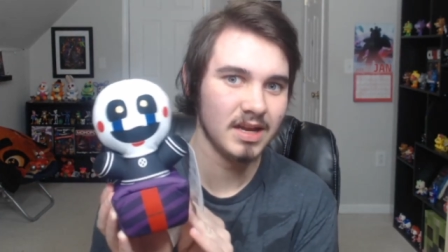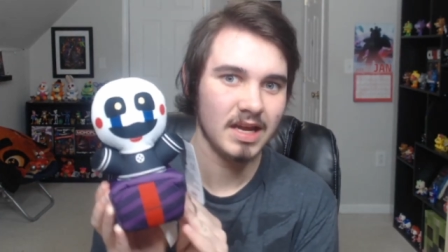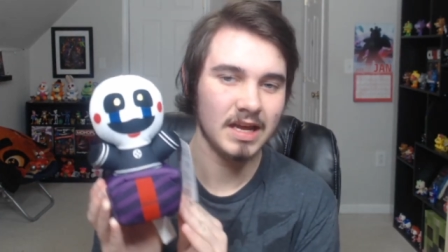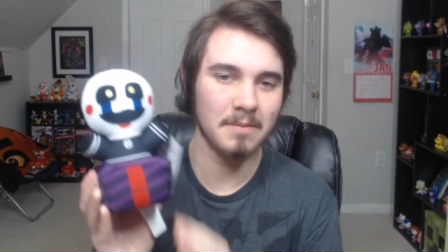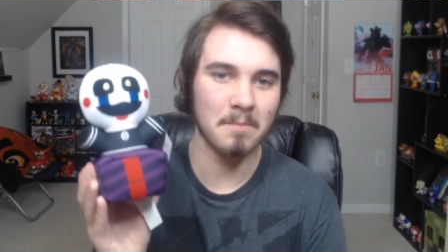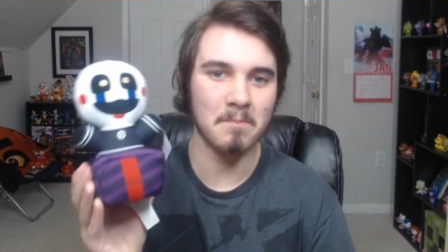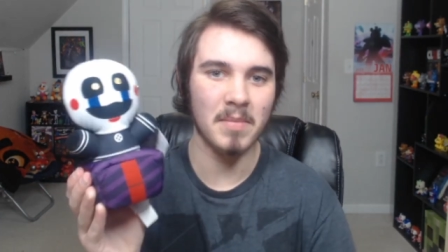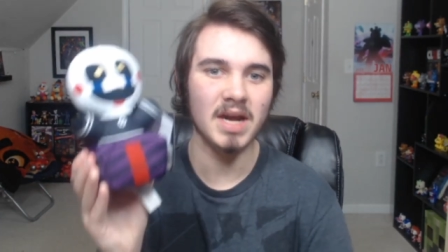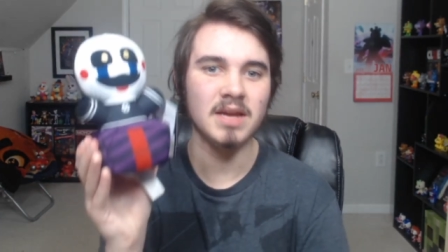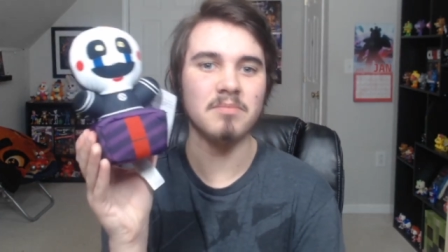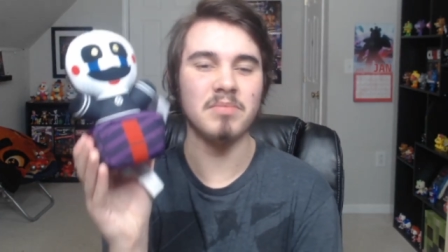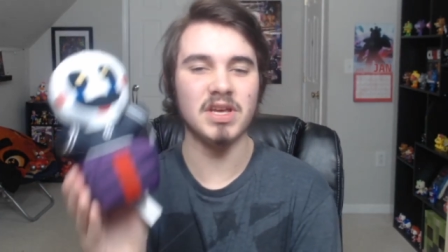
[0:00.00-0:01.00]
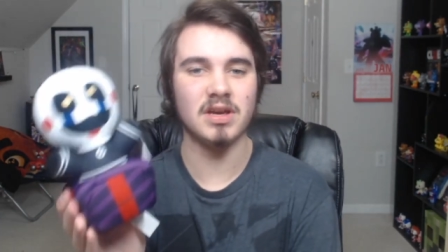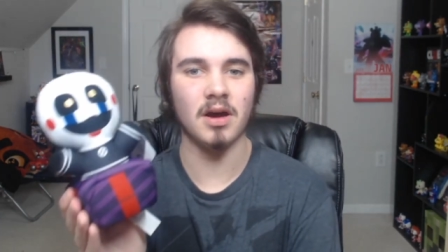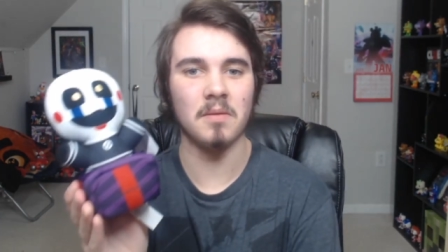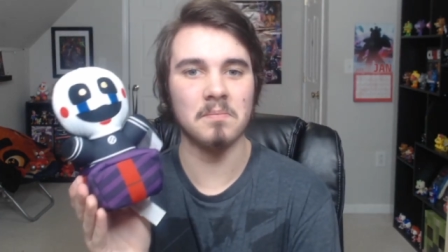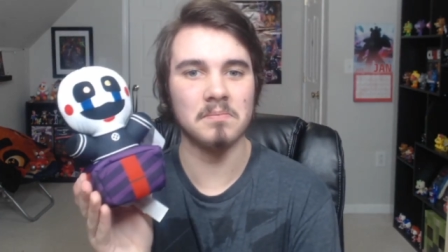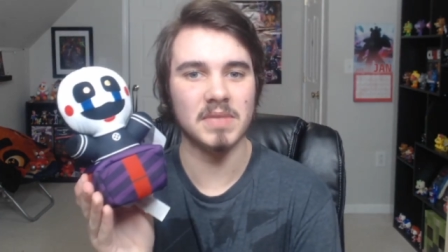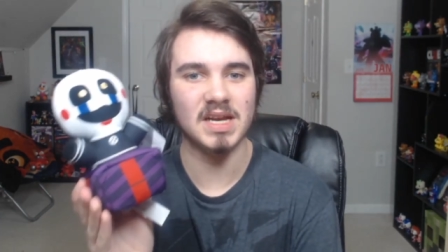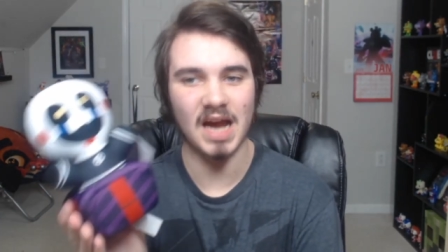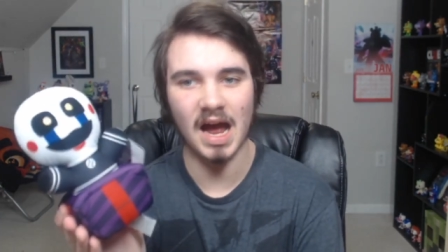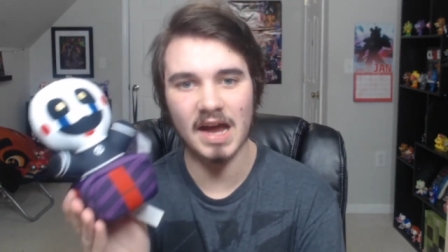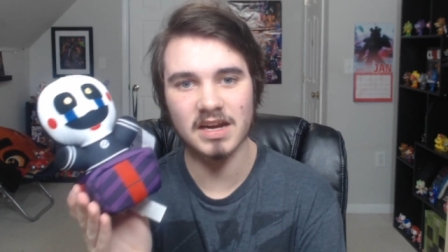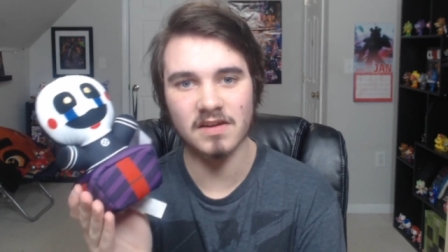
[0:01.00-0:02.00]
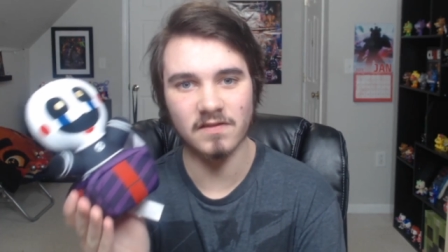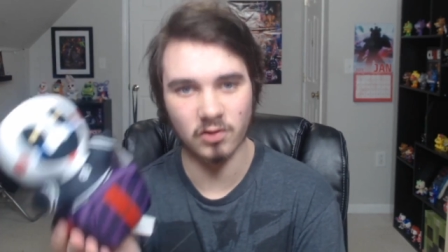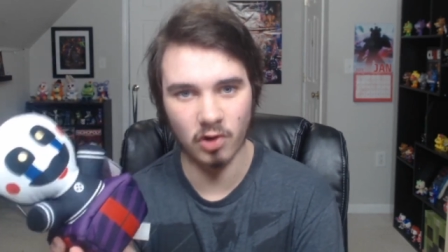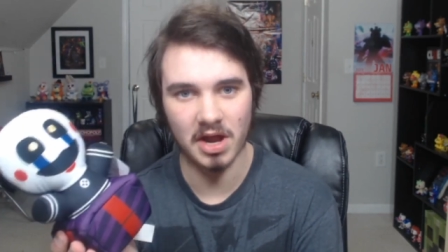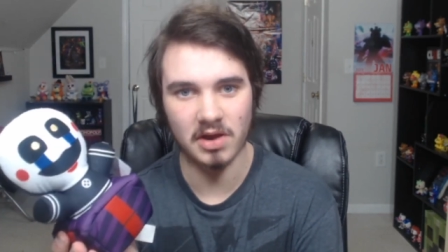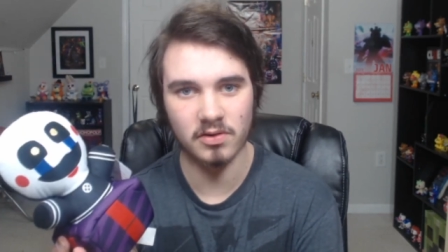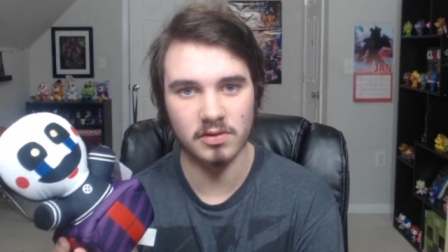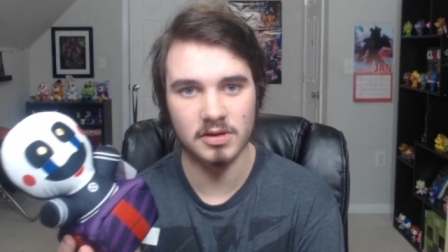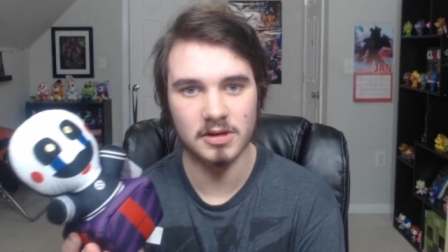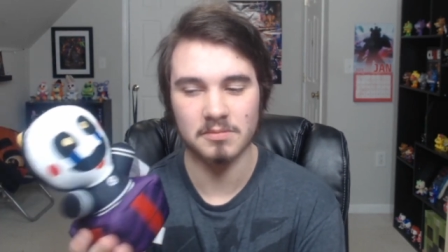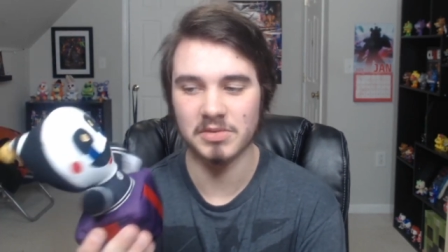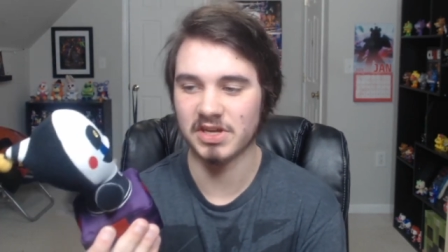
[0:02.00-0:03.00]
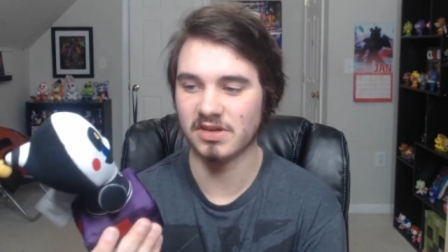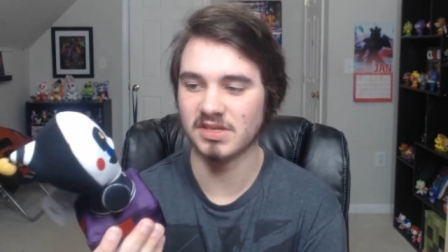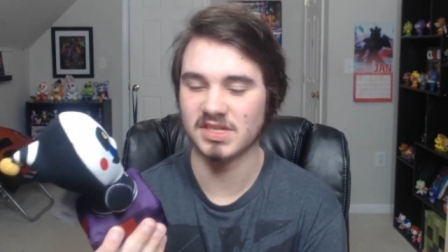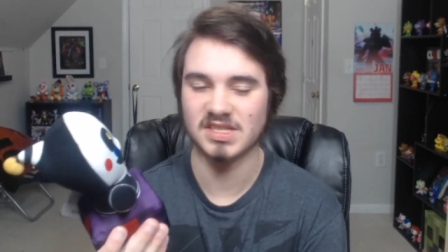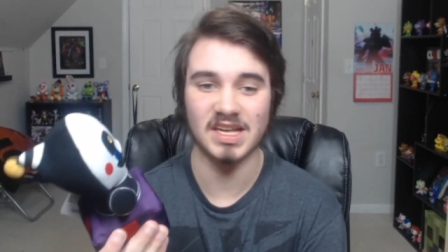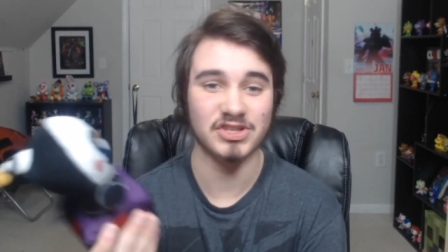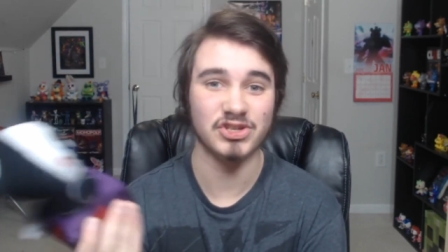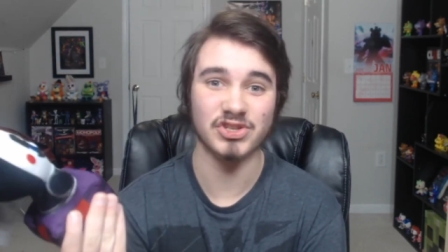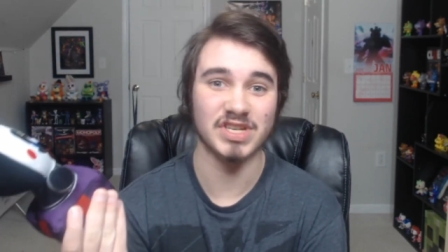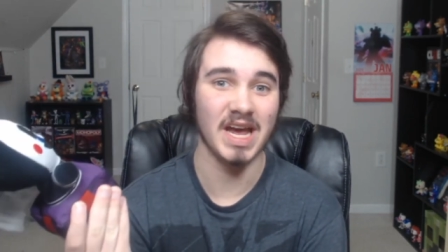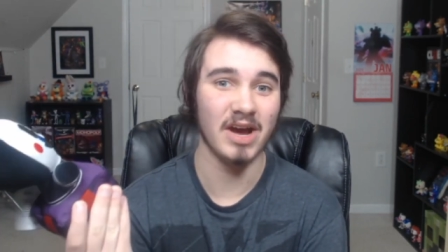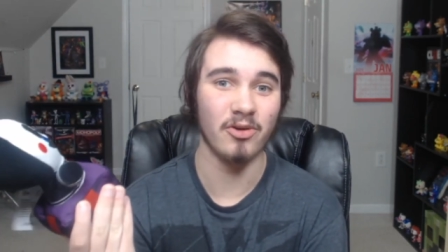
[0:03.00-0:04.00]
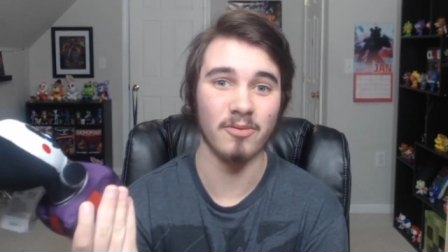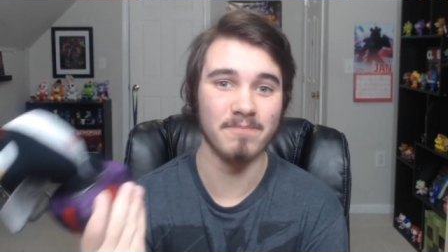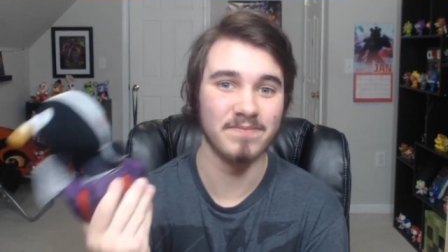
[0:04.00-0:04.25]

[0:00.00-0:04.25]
It might become kind of rare, because that's just how